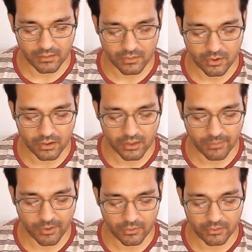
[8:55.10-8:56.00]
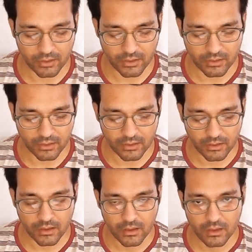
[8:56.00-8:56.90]
Talk about it.
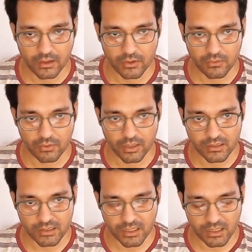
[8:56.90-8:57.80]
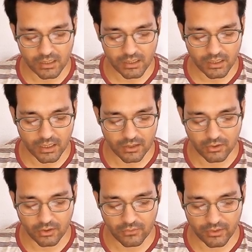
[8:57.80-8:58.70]
You can see a
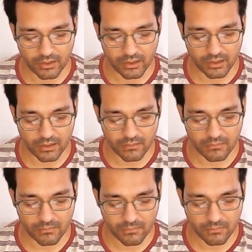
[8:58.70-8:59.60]
dolphin here.